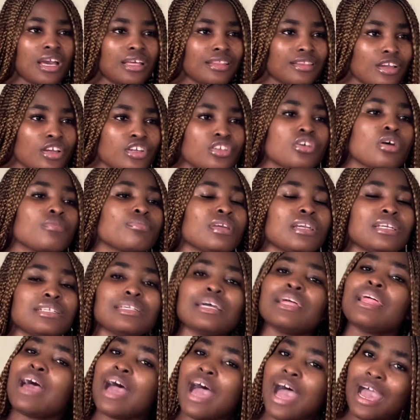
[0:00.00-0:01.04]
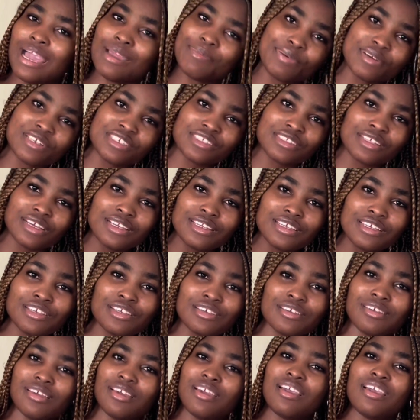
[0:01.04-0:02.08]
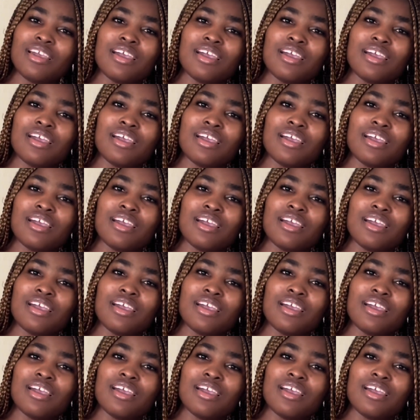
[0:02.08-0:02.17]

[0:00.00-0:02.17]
There are some things that I personally